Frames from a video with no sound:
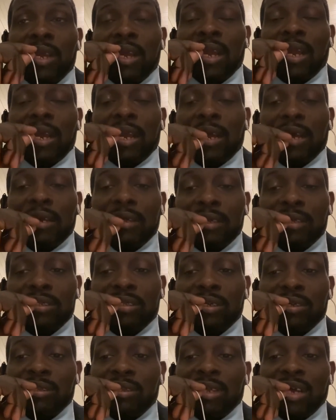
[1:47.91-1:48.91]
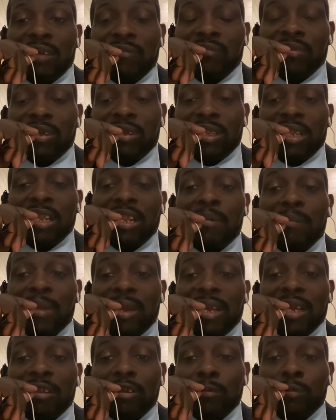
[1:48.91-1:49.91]
And it's a definite that they
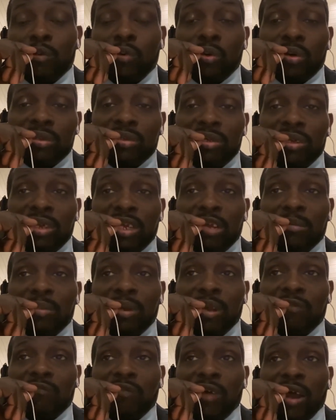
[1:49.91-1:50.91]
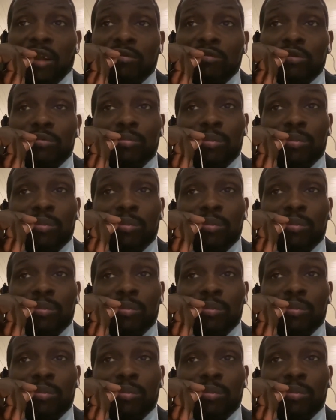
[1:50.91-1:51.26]
may end up going to the NBA Finals,